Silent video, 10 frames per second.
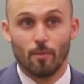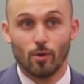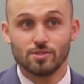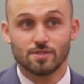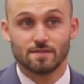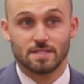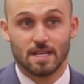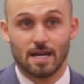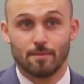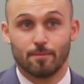Most of the
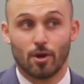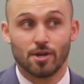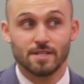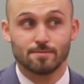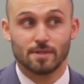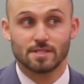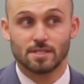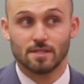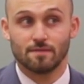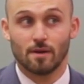time, parties
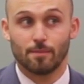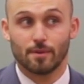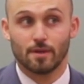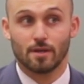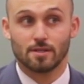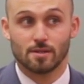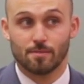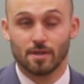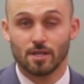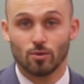must give up
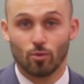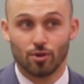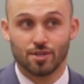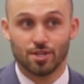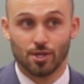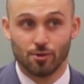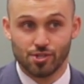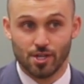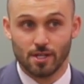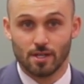something in order to
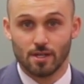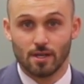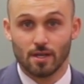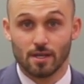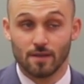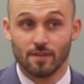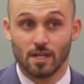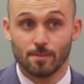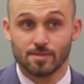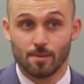negotiate.
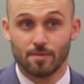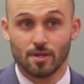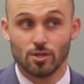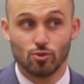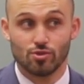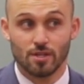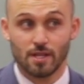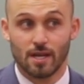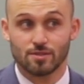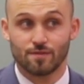Giving up something usually
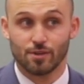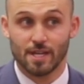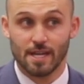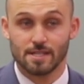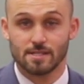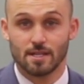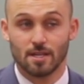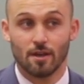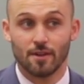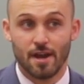allows for gains
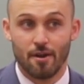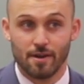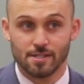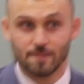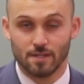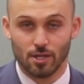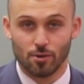in other areas of the